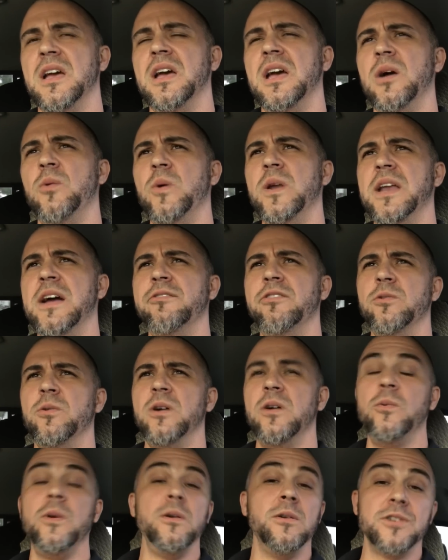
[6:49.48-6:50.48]
And when
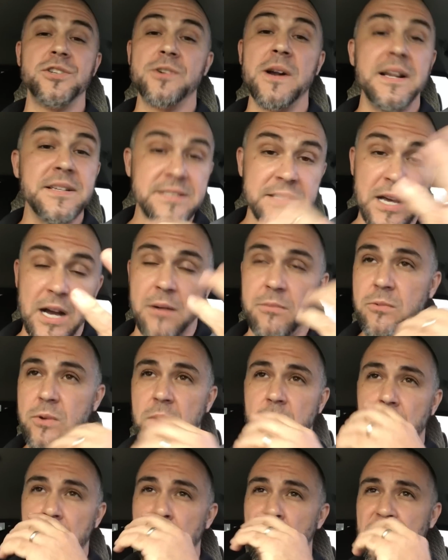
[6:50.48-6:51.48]
we were dressed up, we
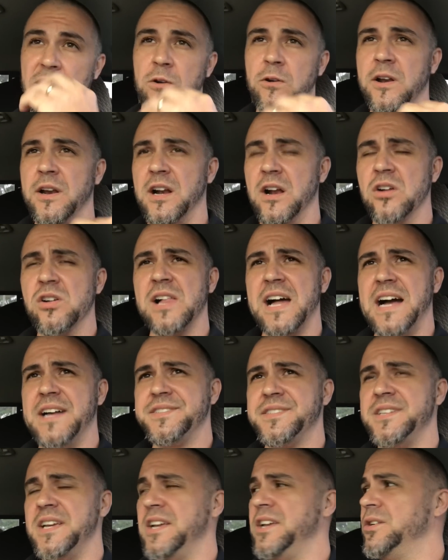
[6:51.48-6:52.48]
were in our
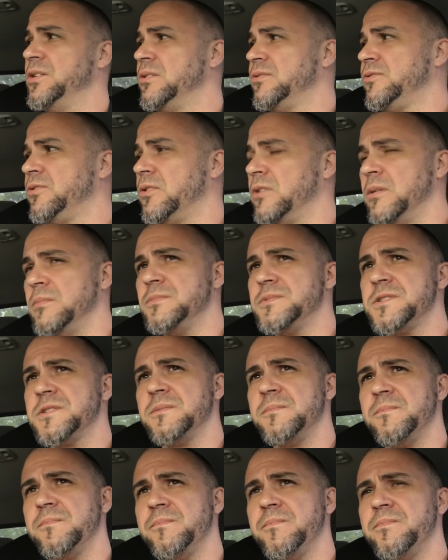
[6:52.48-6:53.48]
Class A uniforms.
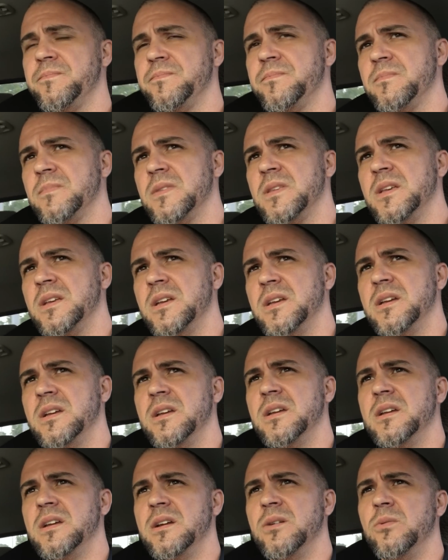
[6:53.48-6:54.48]

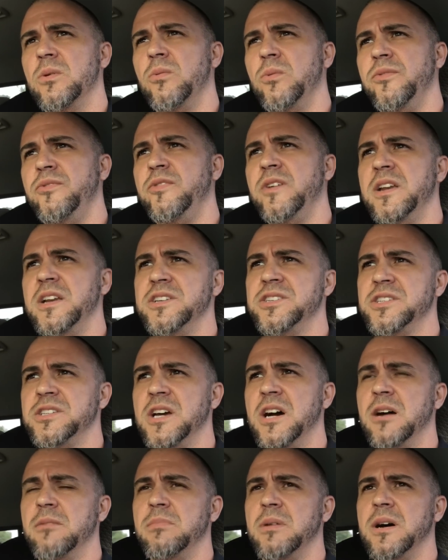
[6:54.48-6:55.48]
When we finished
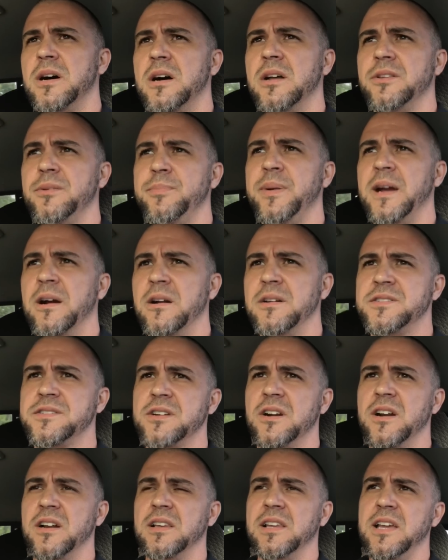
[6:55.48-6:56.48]
up, the parents
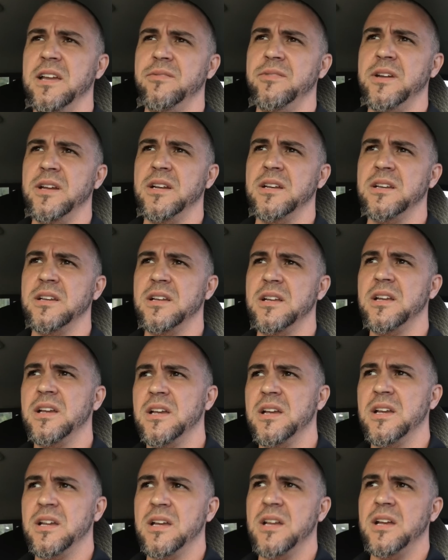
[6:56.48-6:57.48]
started leaving,
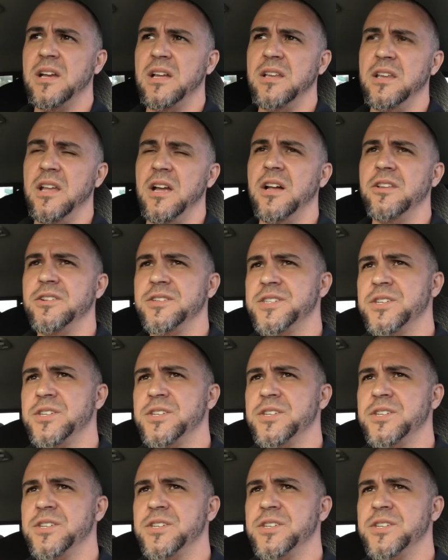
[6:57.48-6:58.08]
and the other